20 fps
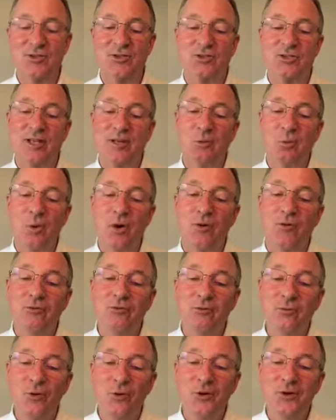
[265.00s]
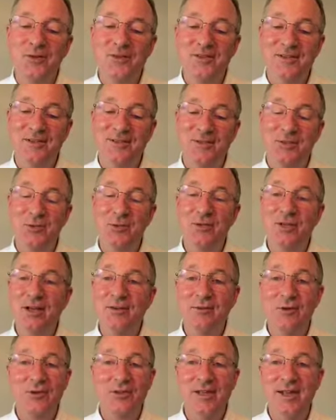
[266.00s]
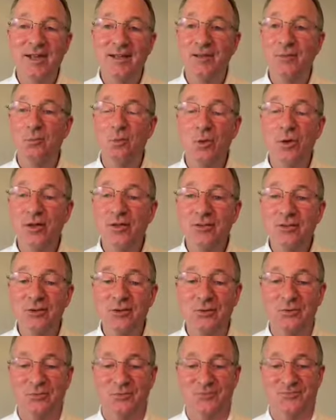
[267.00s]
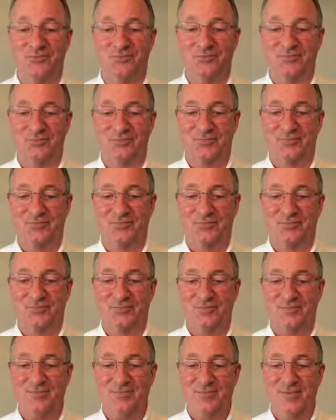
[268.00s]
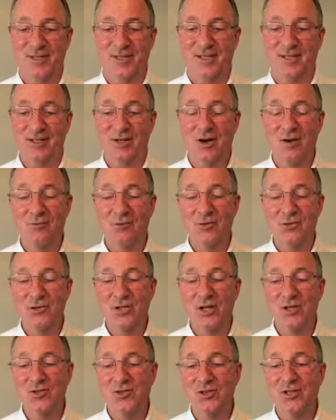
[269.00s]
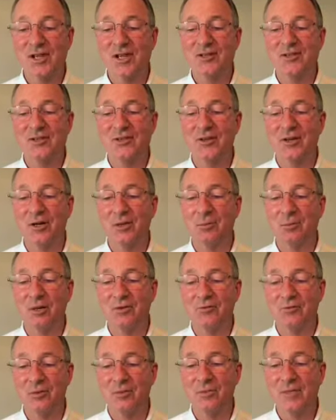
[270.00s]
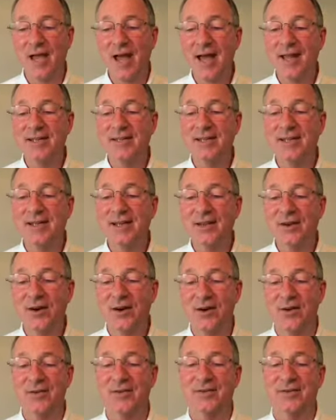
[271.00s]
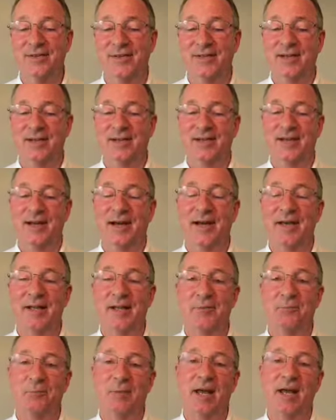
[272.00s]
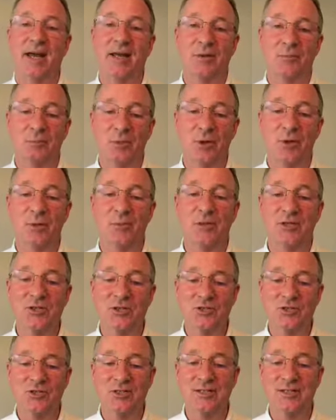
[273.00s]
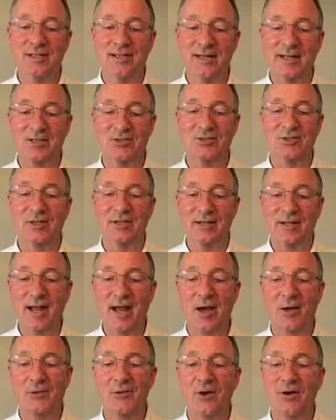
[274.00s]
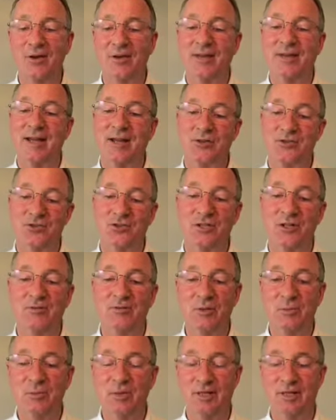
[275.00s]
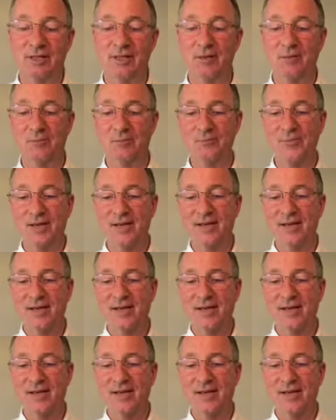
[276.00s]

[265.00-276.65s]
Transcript: She said, Well, Ford, you'd never take him with you. And the conversation ended there. But from that day on, I had a permanent seat next to the cow dog in that Chevy pickup.